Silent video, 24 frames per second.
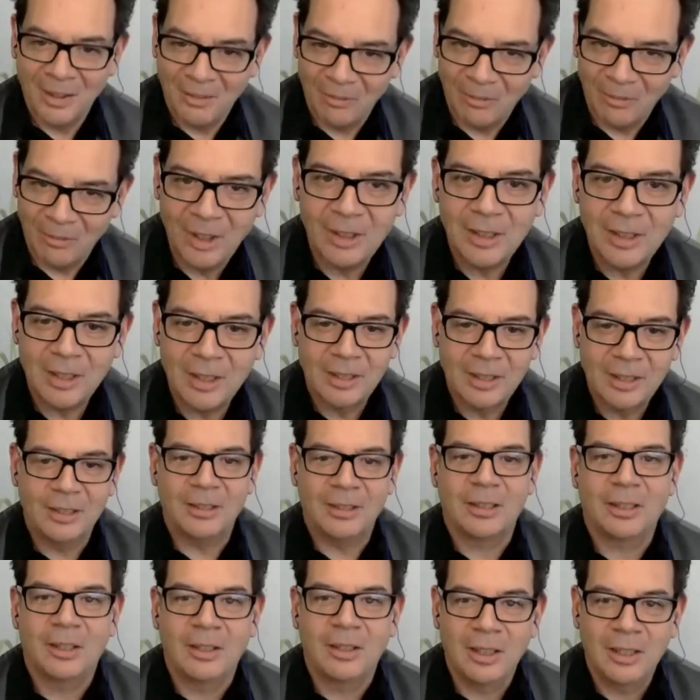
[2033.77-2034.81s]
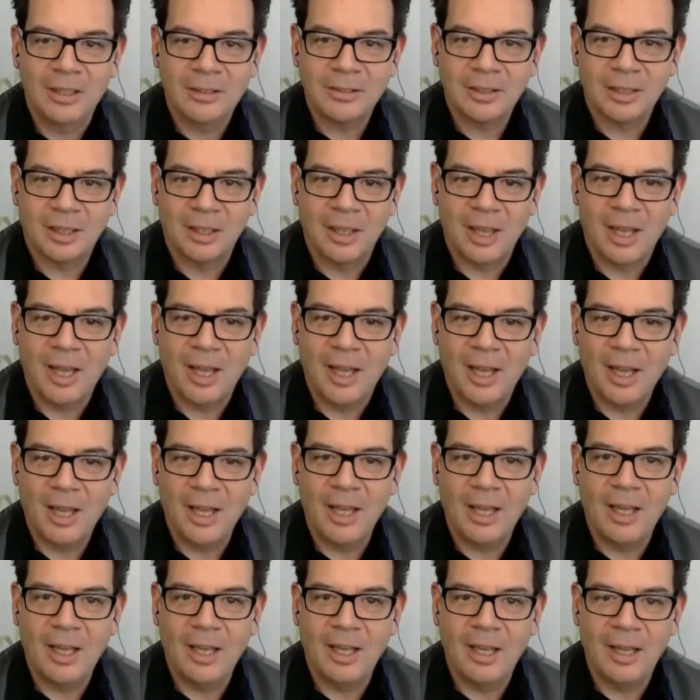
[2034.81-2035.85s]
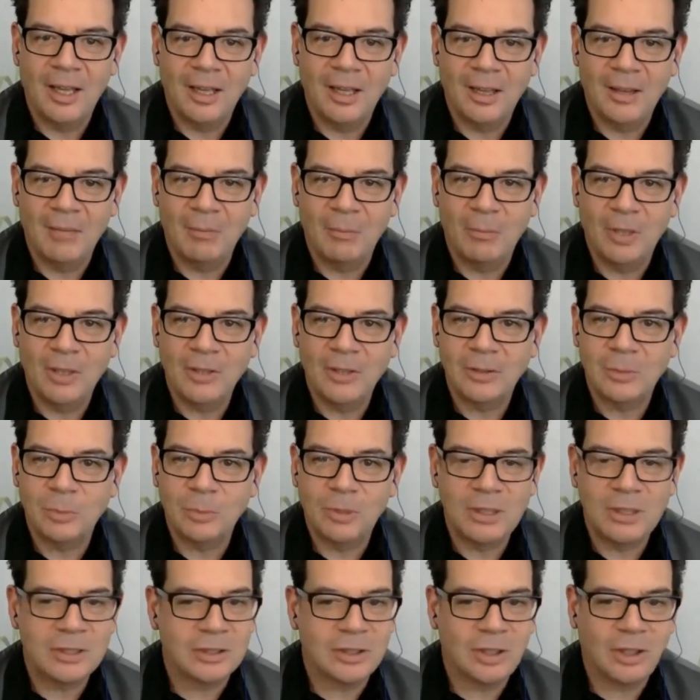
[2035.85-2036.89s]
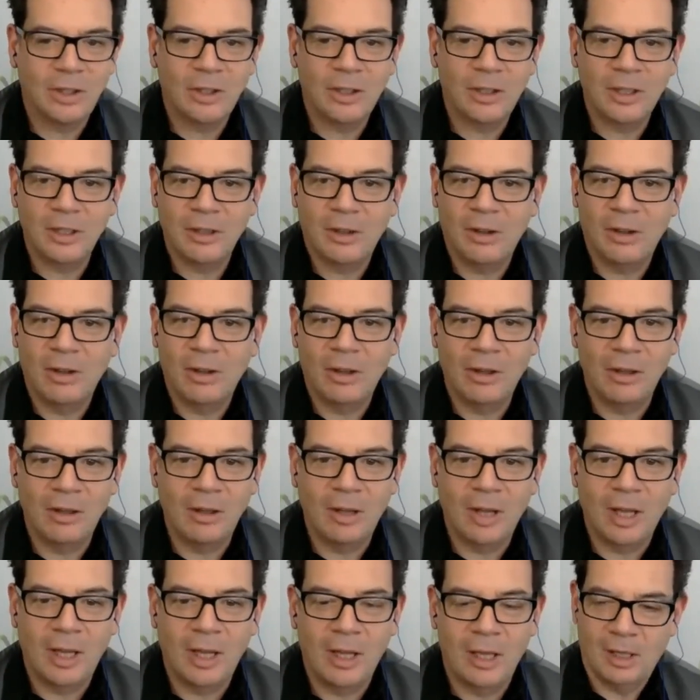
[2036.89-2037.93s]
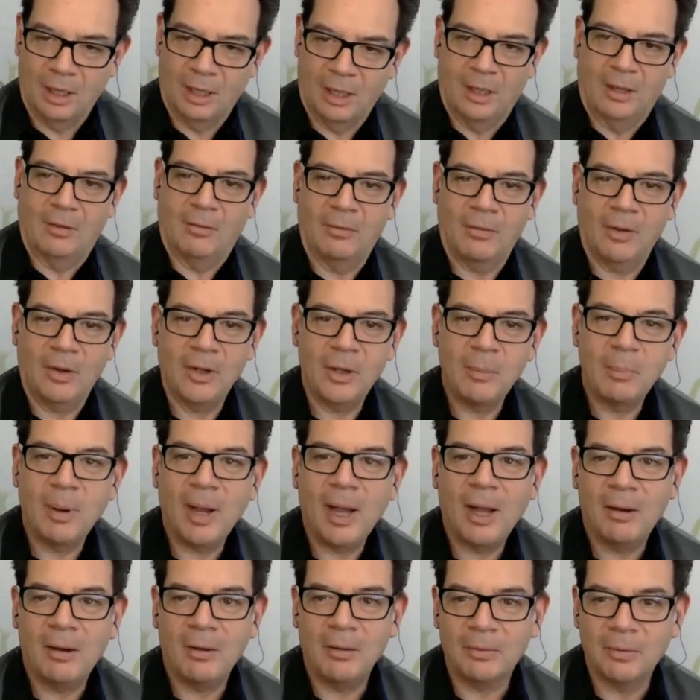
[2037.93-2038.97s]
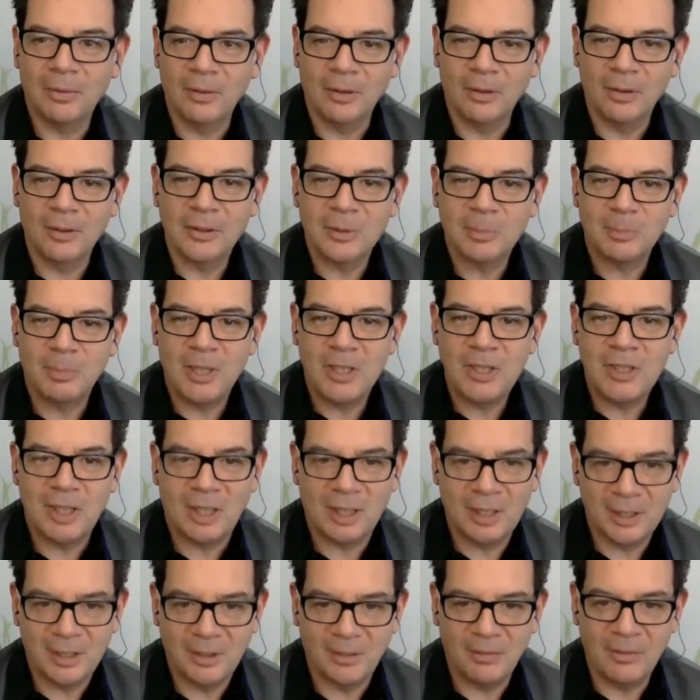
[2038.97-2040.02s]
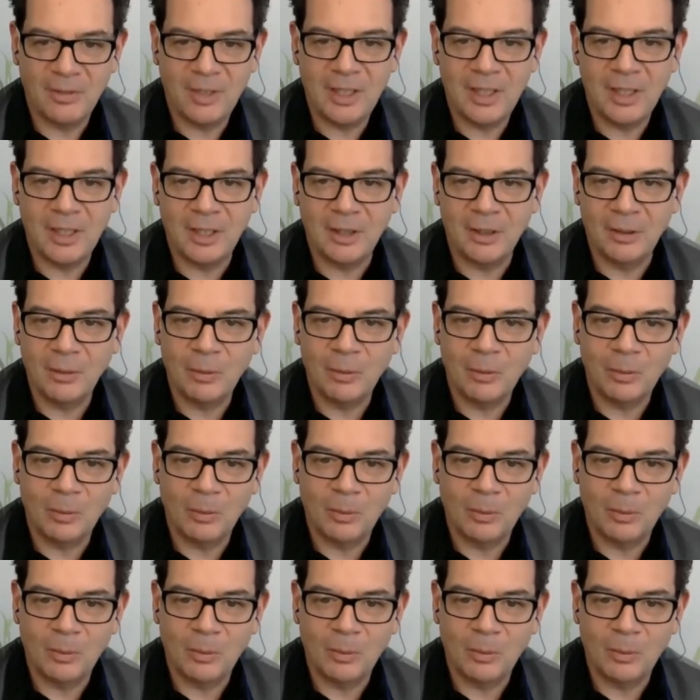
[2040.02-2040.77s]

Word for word: Very good. Yes, uh, we we saw it all. Very powerful, especially so the, the, video.